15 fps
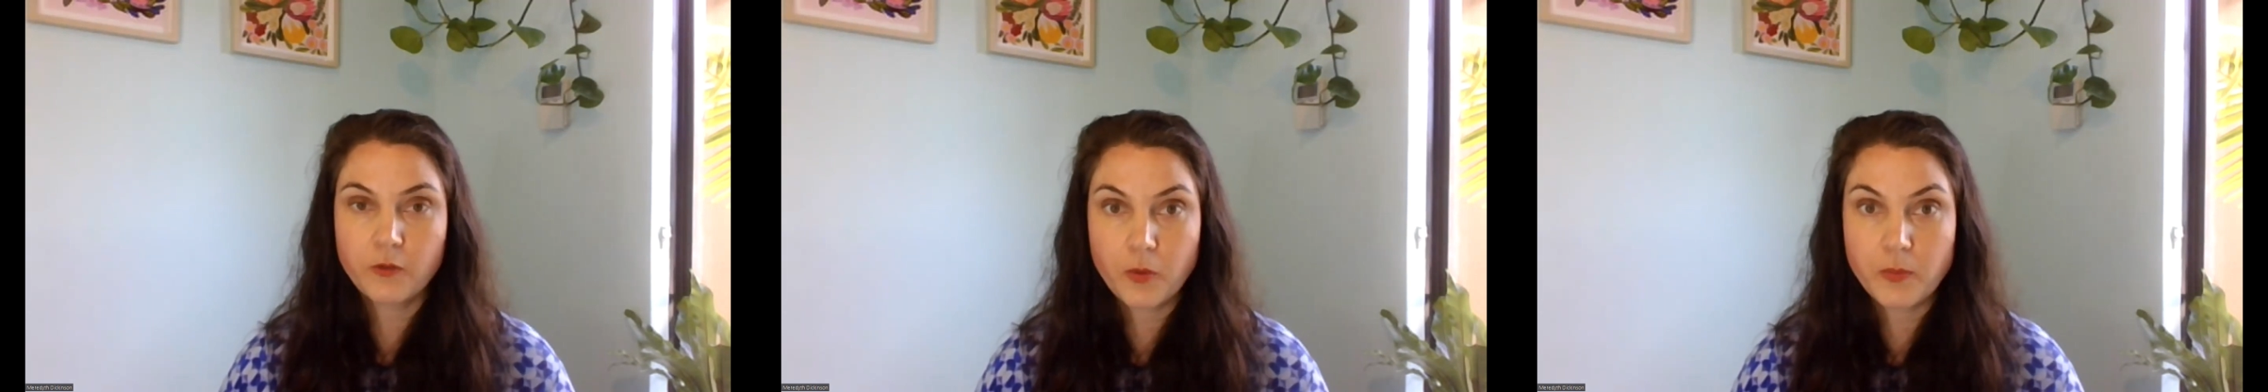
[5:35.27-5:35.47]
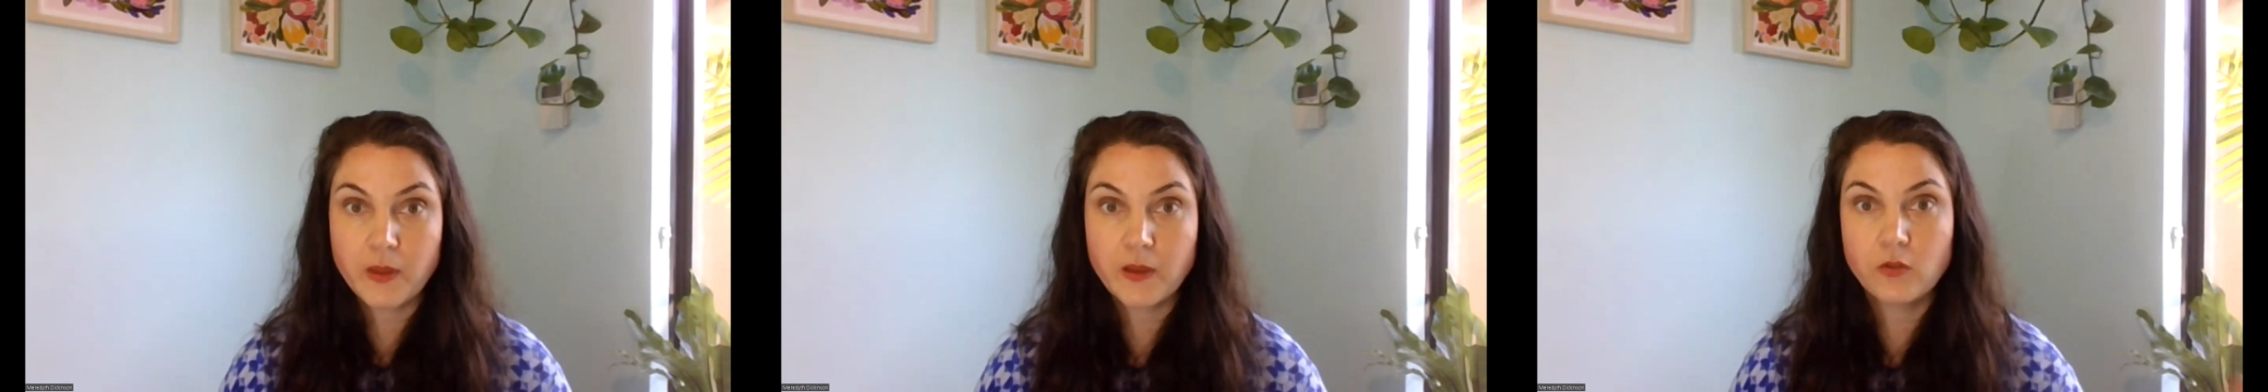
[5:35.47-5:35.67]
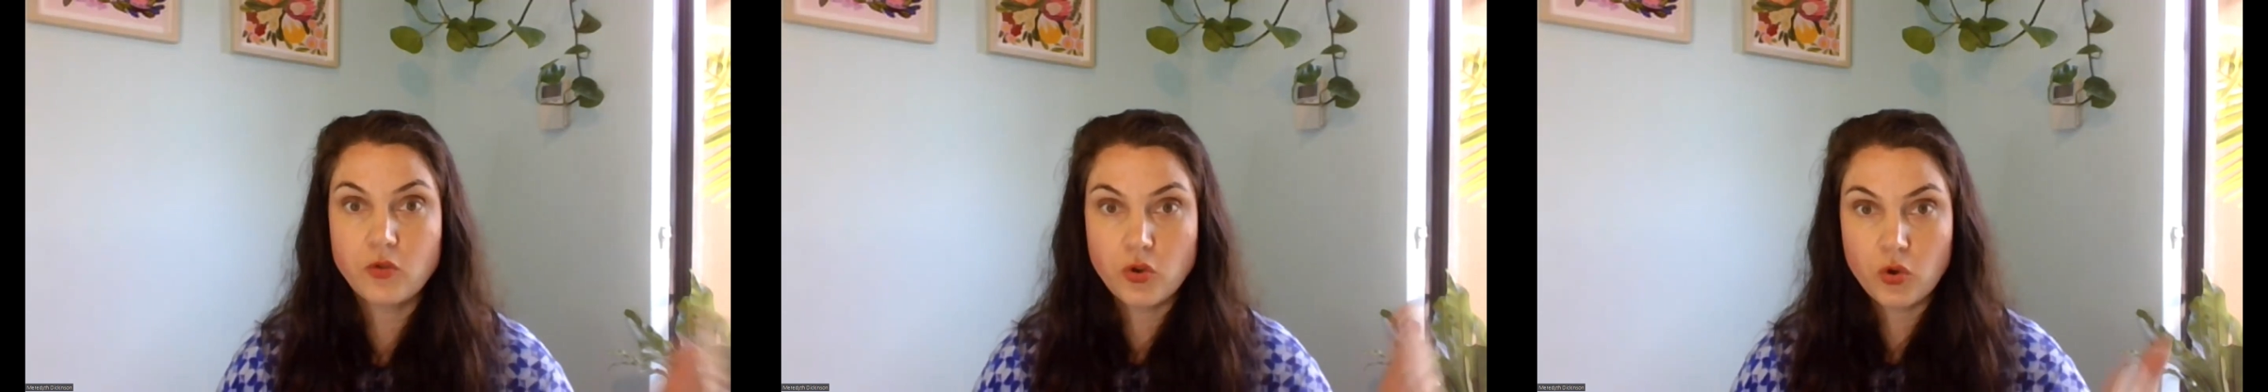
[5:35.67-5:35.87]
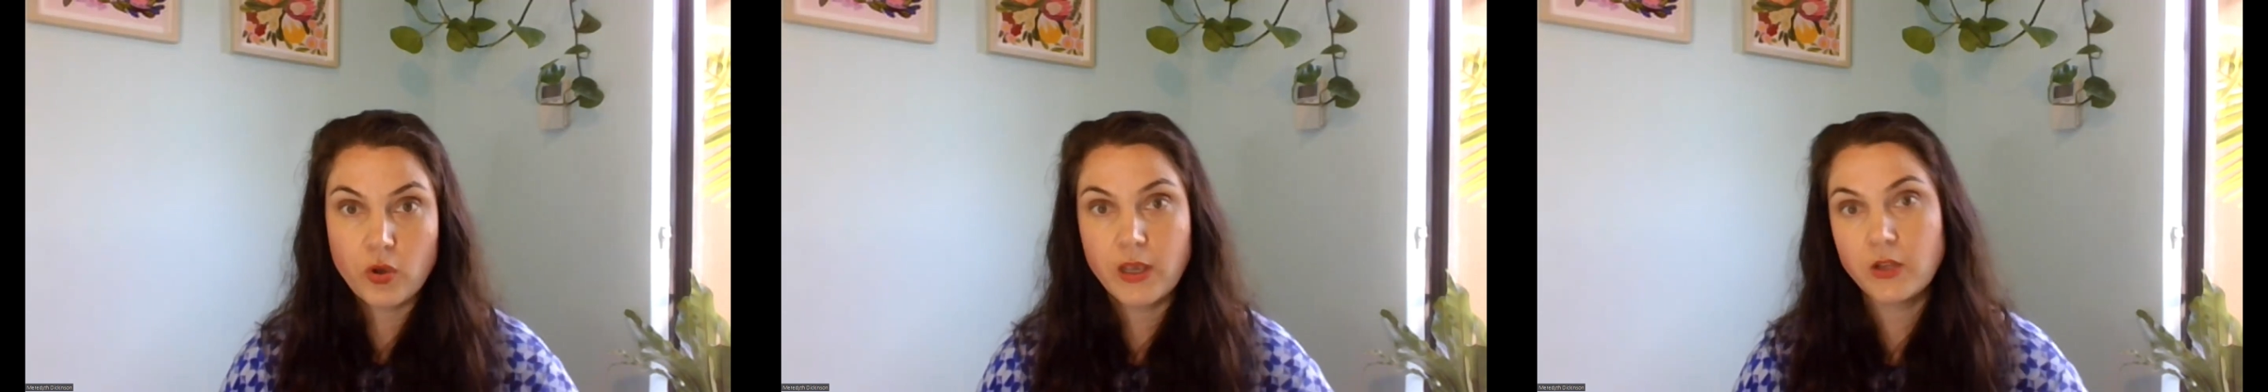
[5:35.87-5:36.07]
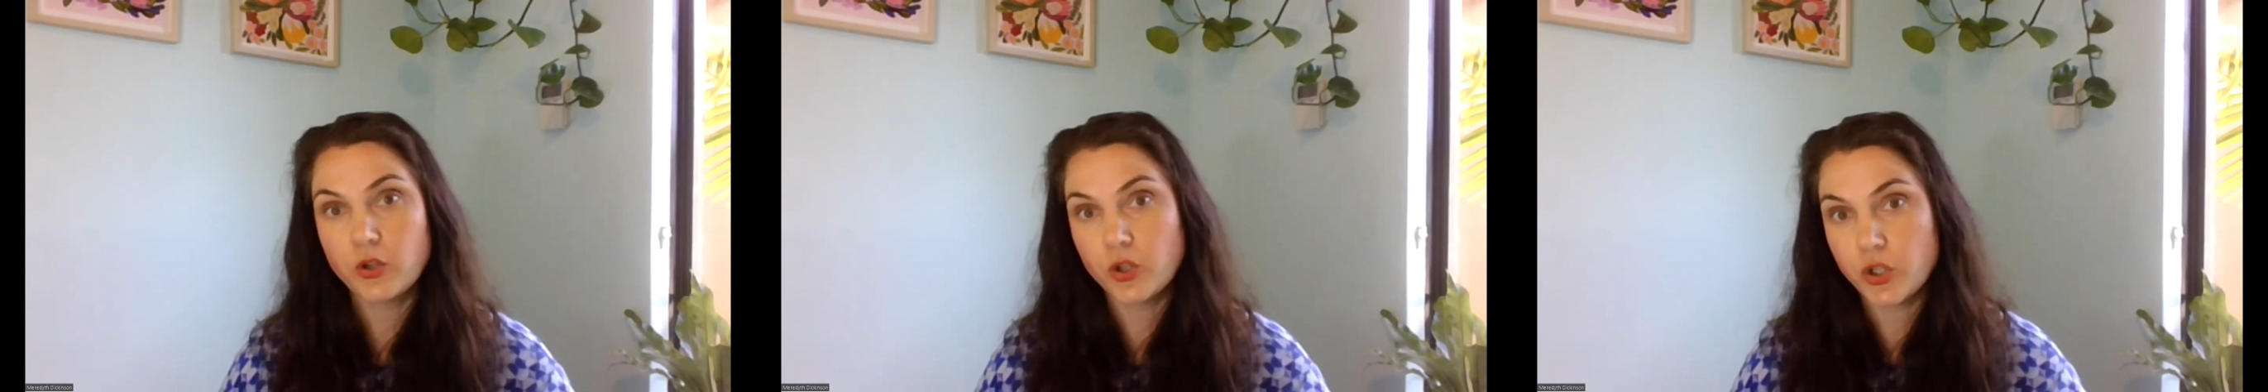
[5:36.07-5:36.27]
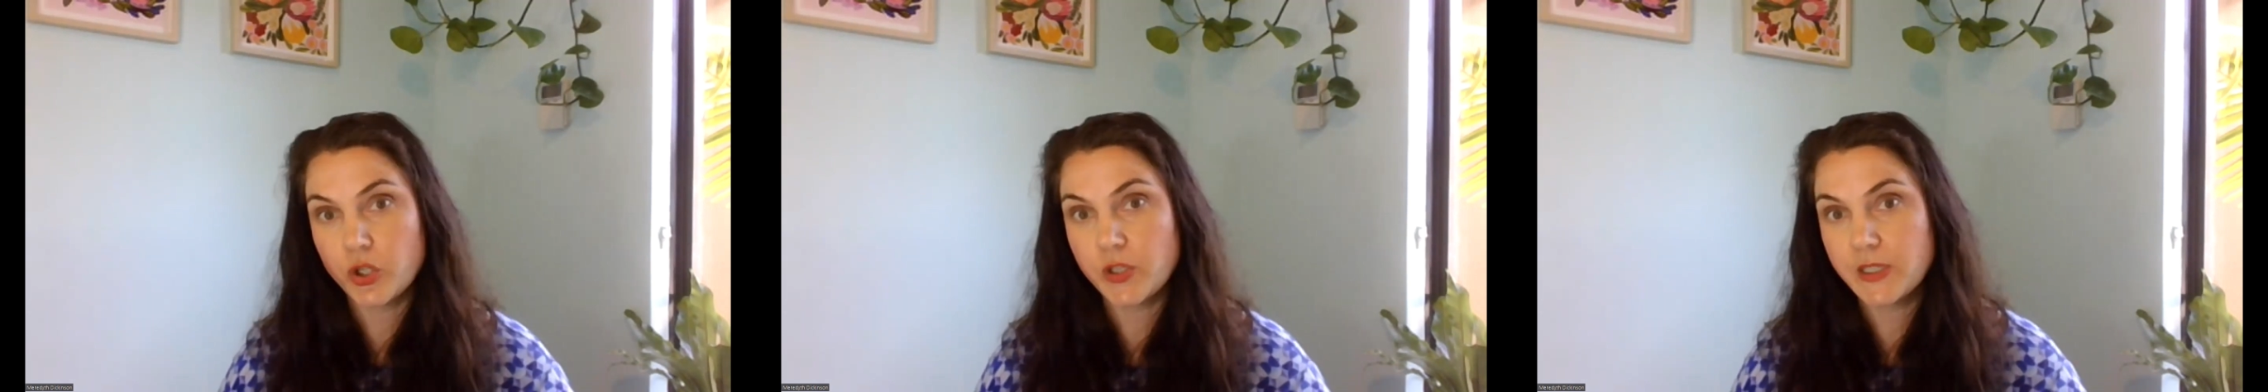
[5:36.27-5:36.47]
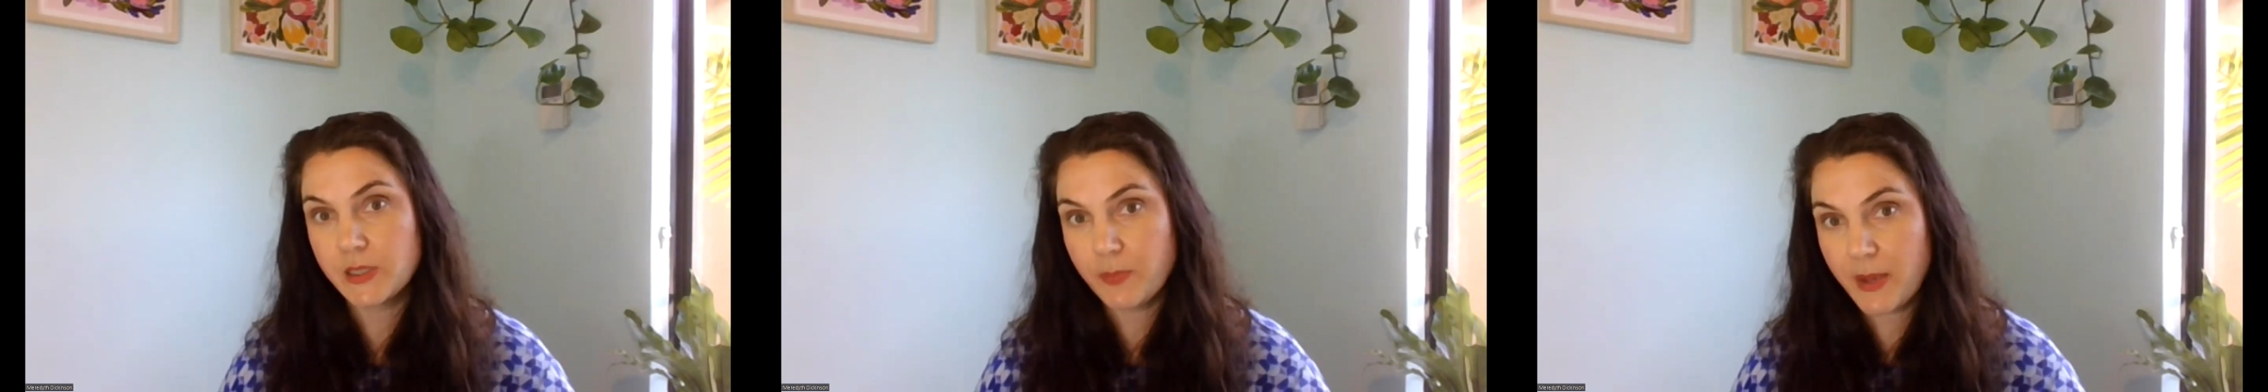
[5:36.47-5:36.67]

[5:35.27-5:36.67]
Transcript: from this new introduced